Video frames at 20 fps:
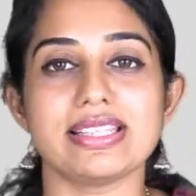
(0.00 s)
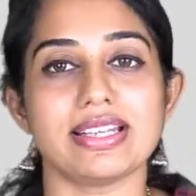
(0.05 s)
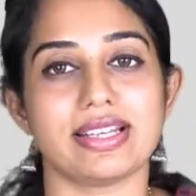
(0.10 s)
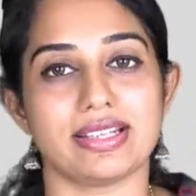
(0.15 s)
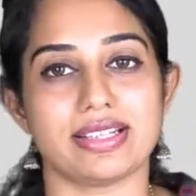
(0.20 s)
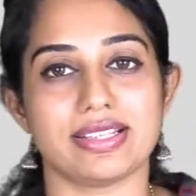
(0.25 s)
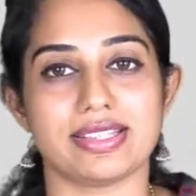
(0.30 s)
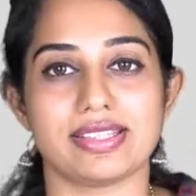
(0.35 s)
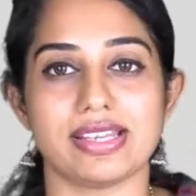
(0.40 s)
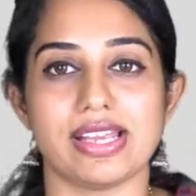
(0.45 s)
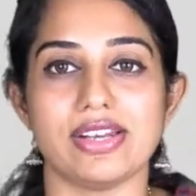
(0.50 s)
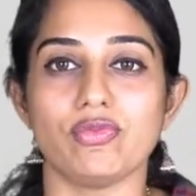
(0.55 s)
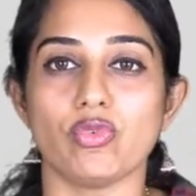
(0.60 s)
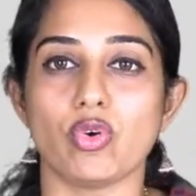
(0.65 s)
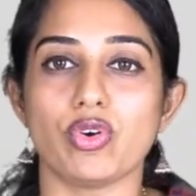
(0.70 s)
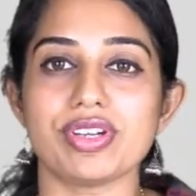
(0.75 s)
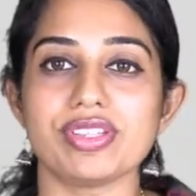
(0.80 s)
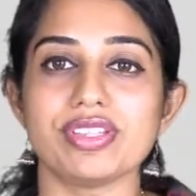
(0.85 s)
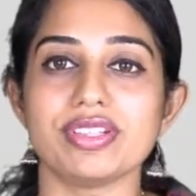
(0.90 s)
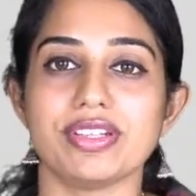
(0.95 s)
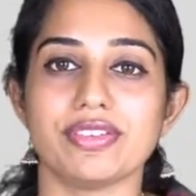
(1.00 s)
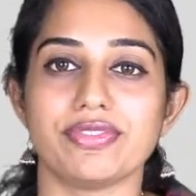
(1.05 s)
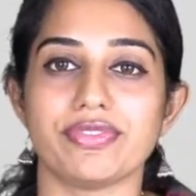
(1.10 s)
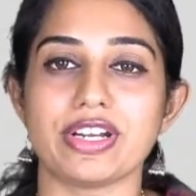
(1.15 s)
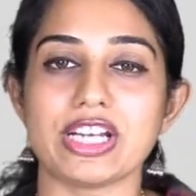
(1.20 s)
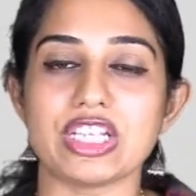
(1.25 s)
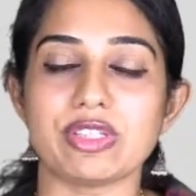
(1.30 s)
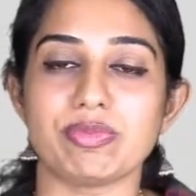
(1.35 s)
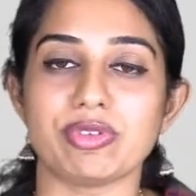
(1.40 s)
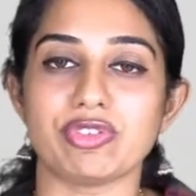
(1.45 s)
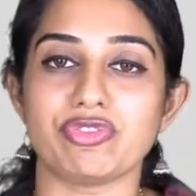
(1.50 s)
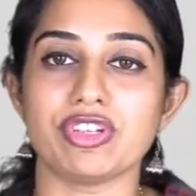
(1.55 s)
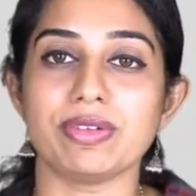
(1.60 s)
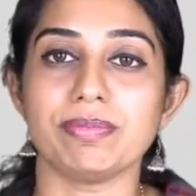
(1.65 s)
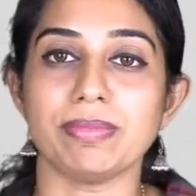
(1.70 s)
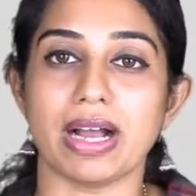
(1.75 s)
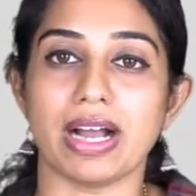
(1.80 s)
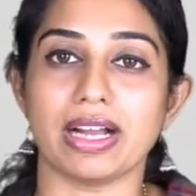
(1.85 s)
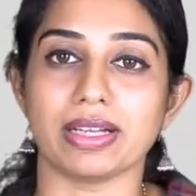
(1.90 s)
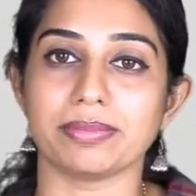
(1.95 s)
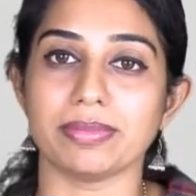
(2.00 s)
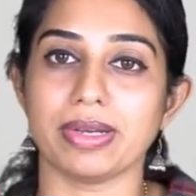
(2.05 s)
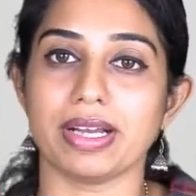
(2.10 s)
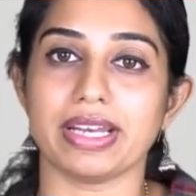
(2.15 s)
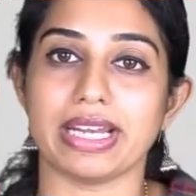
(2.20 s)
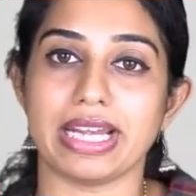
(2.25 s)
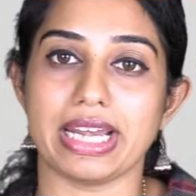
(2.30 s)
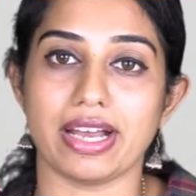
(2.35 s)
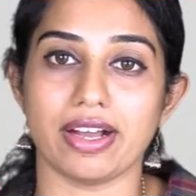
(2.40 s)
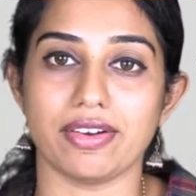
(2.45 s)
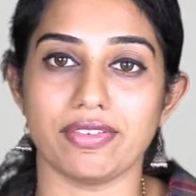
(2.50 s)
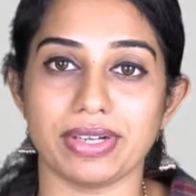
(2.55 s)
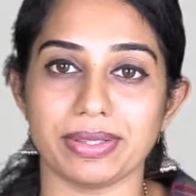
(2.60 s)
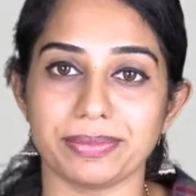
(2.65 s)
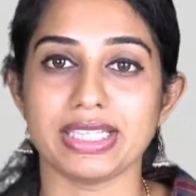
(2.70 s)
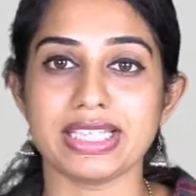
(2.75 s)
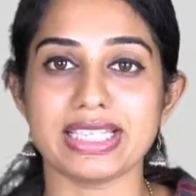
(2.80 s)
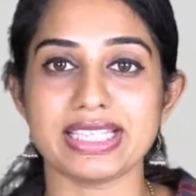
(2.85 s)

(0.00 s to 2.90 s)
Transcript: understand what is the difference between magma and lava.